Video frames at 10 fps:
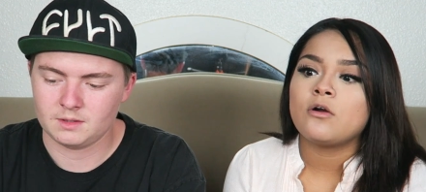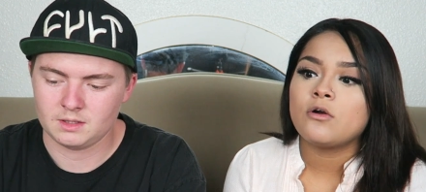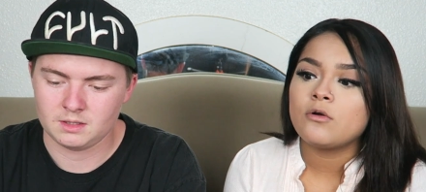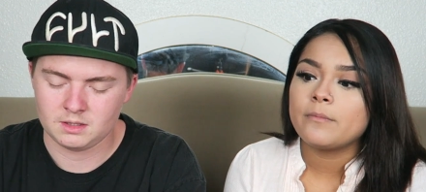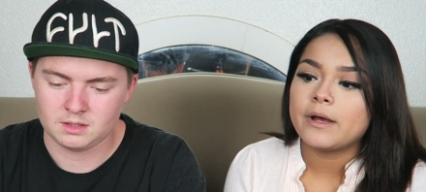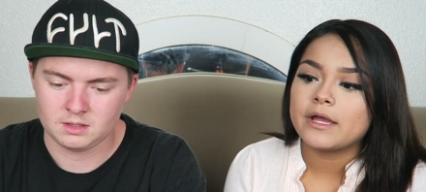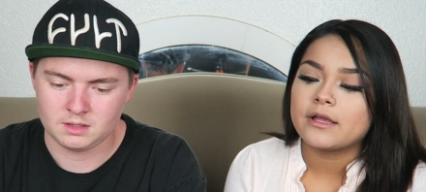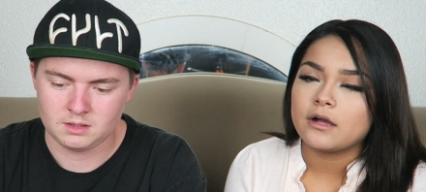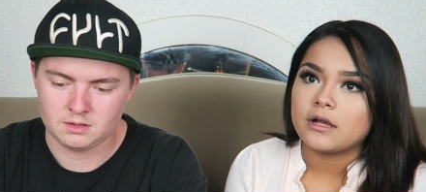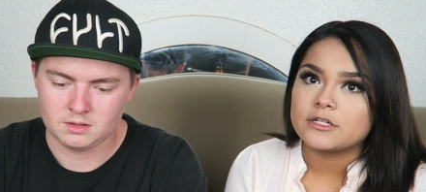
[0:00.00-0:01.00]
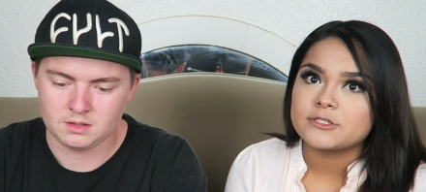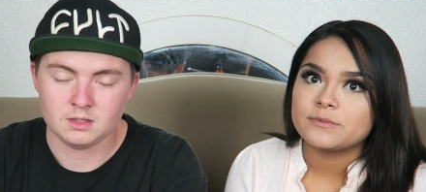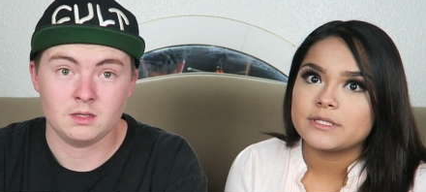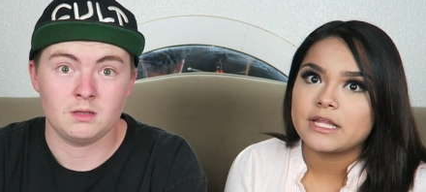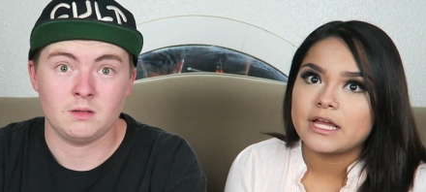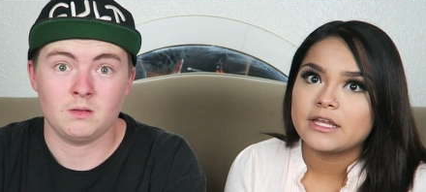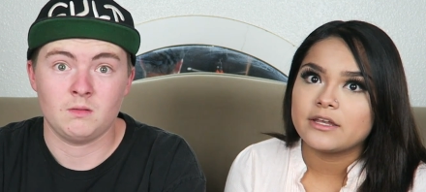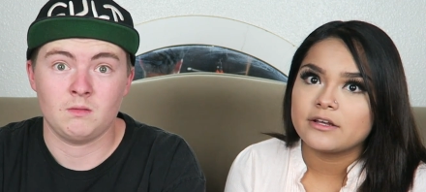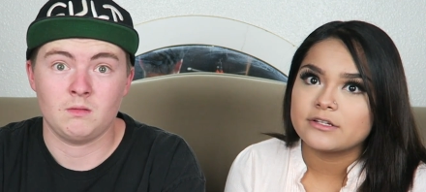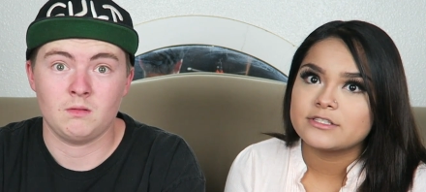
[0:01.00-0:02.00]
Speaker 1: Oh my gosh. When that
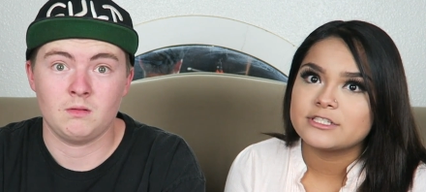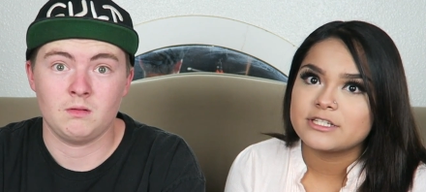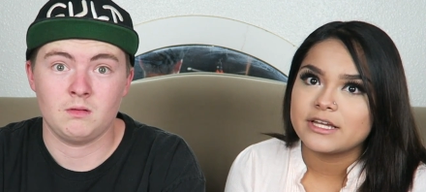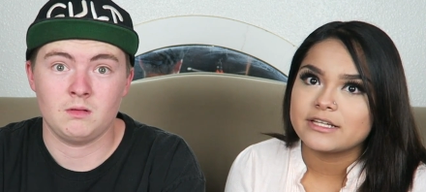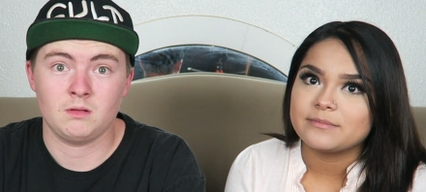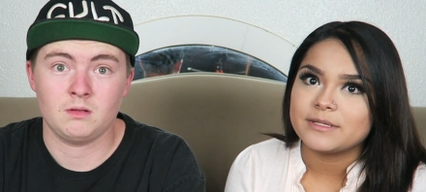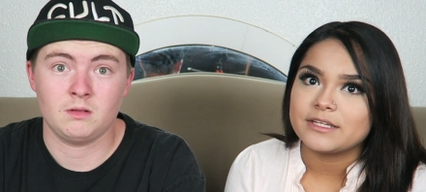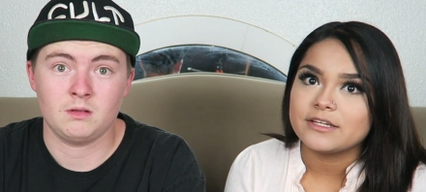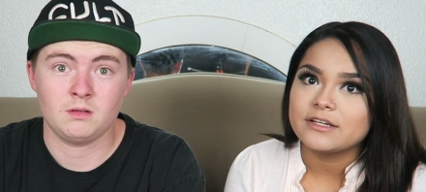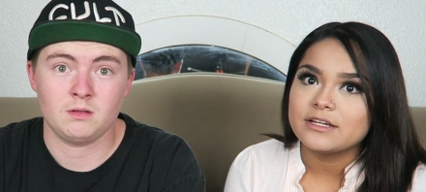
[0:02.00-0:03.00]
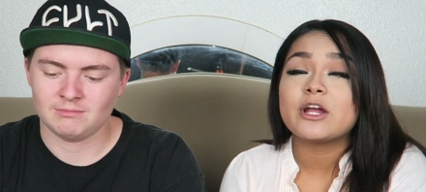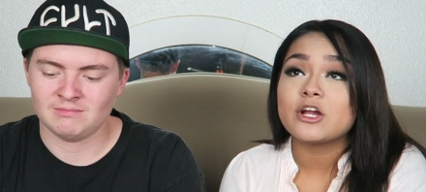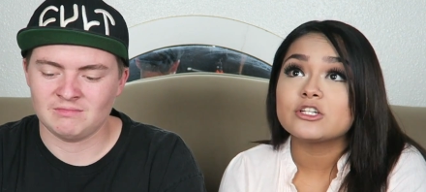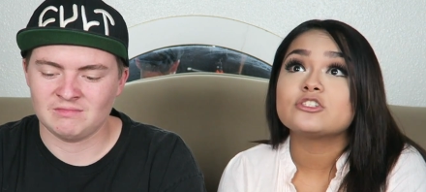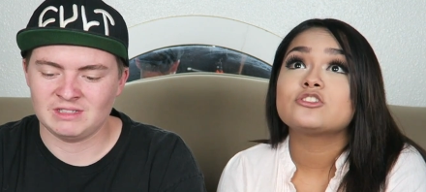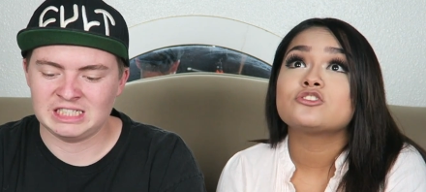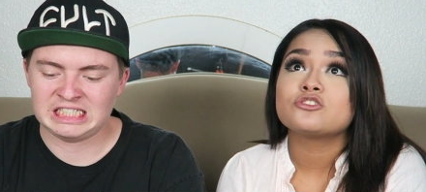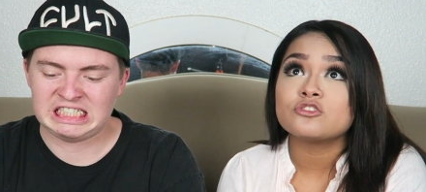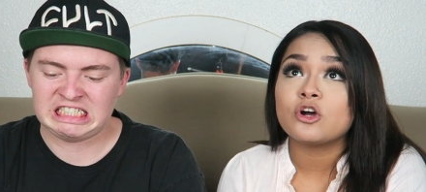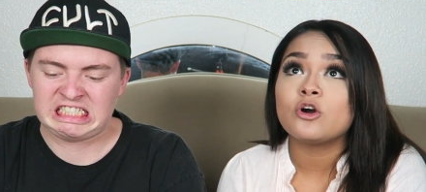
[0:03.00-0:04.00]
nurse checked me, it hurt
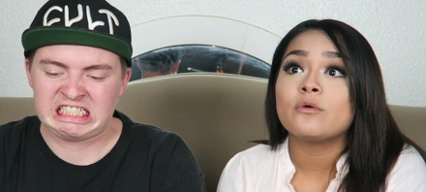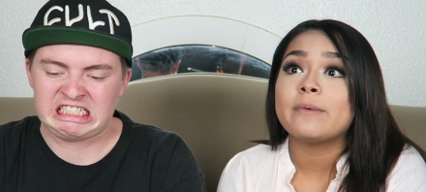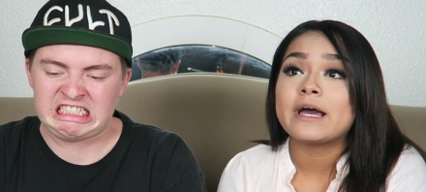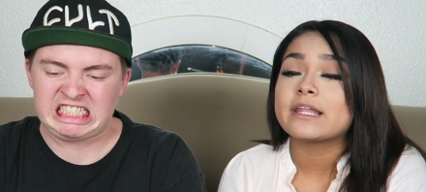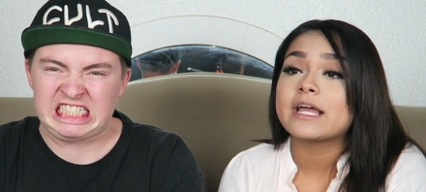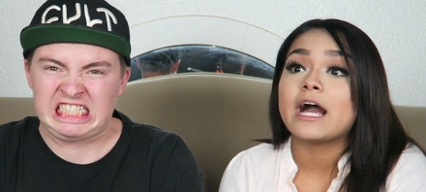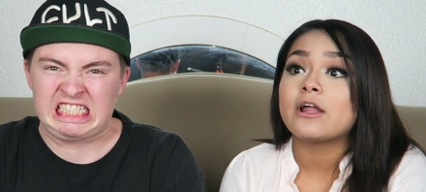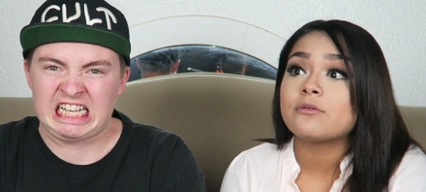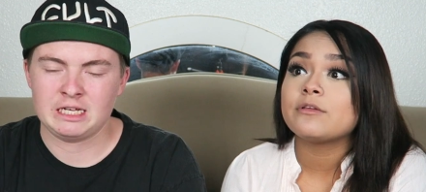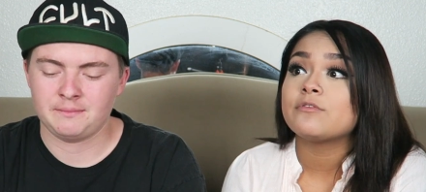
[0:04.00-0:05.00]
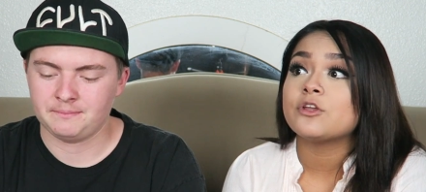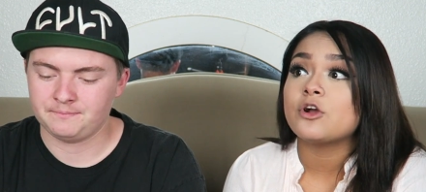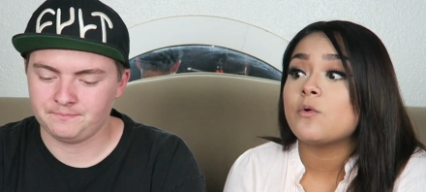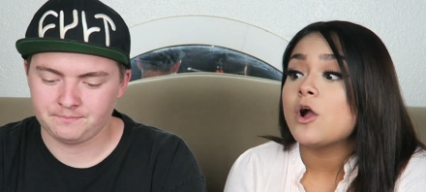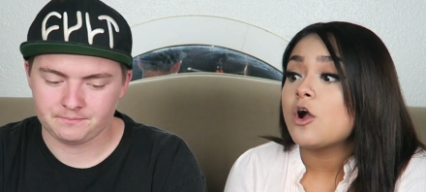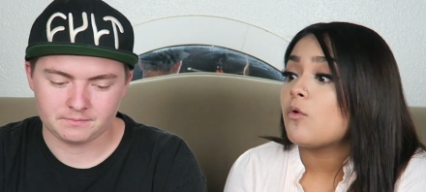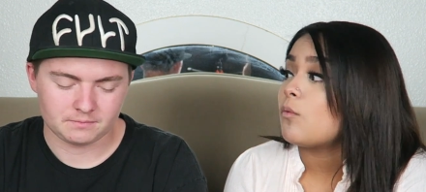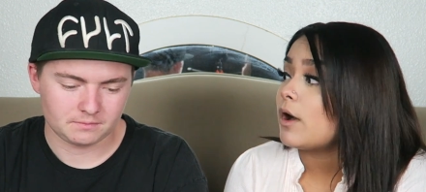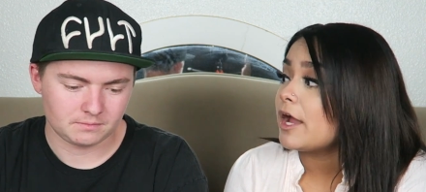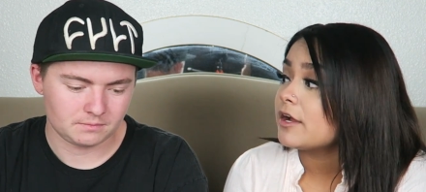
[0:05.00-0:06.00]
so bad. Like, I don't even know
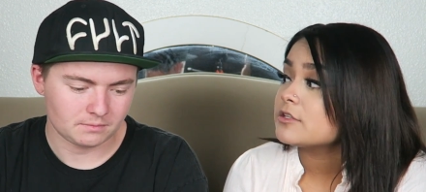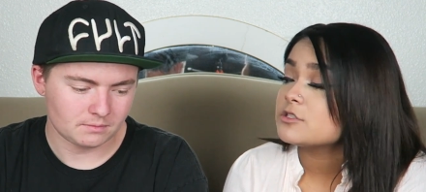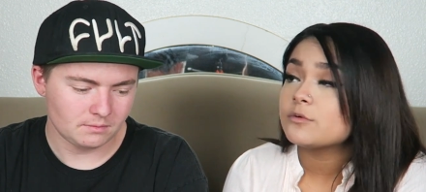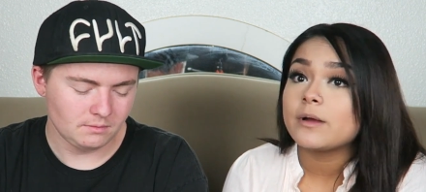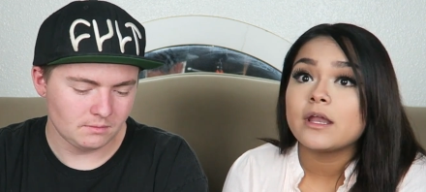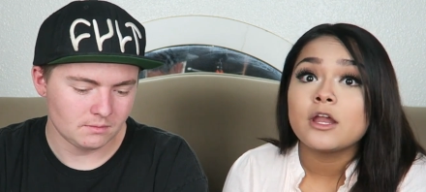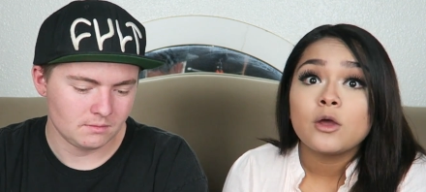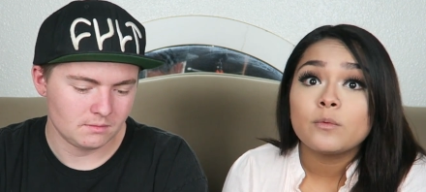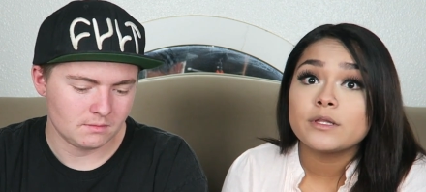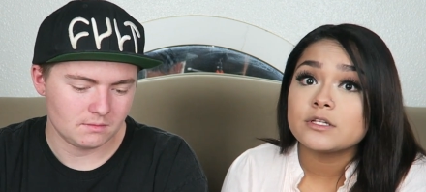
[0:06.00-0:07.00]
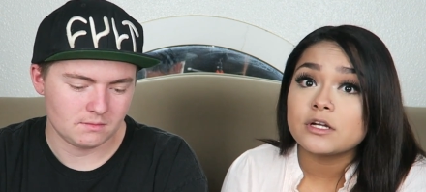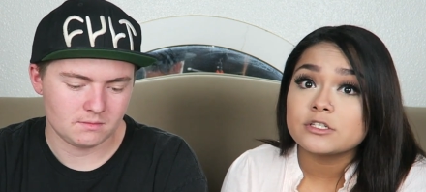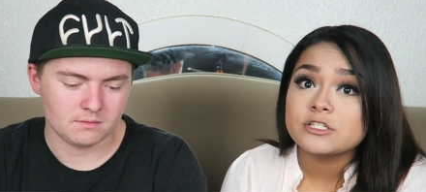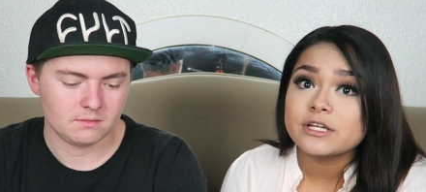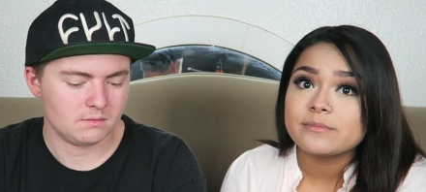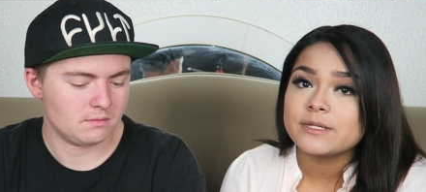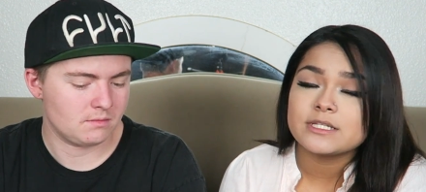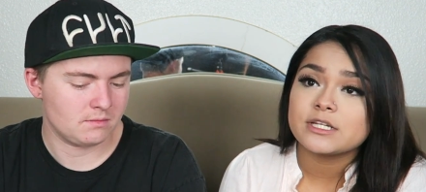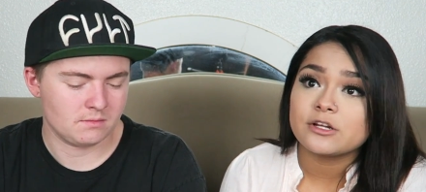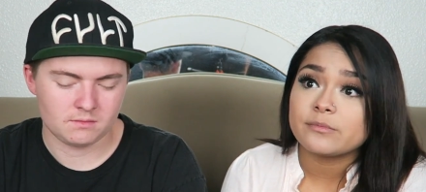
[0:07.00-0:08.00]
why it hurt so bad. When the doctor checked me,
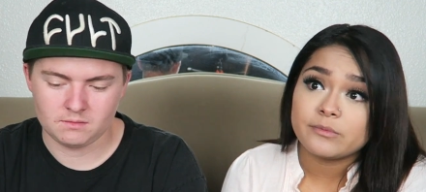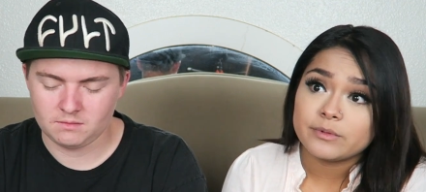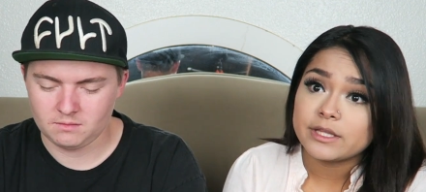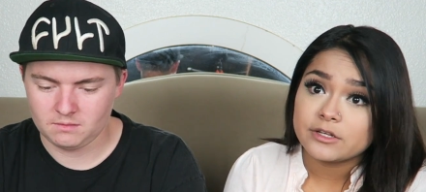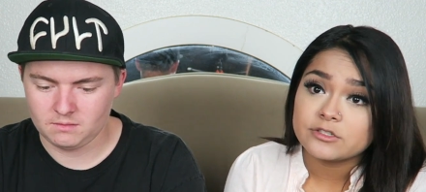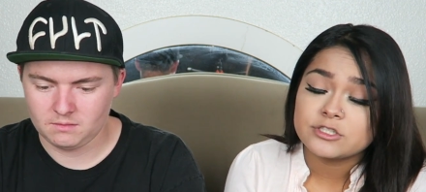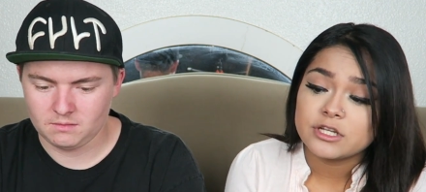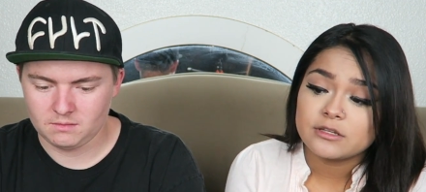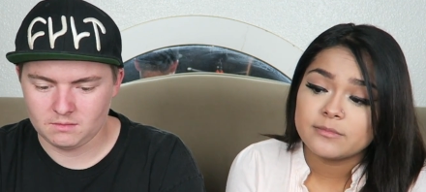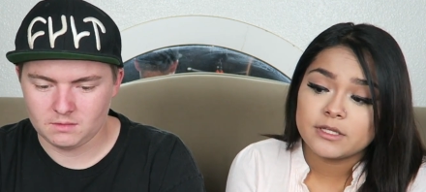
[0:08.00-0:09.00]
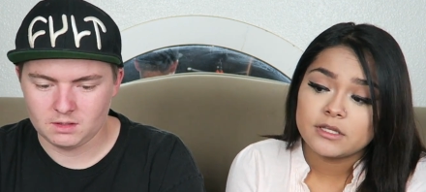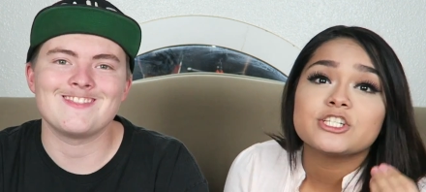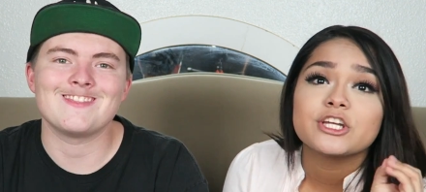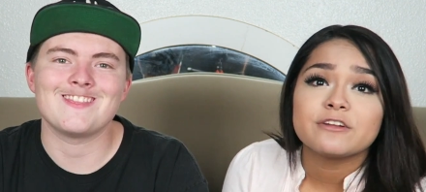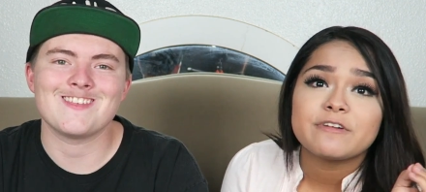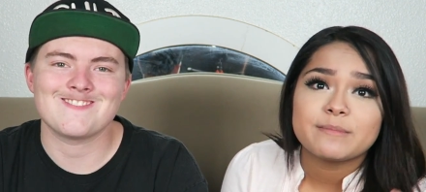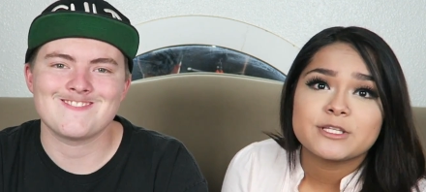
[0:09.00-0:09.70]
it didn't hurt. But when that nurse checked me, she couldn't yes.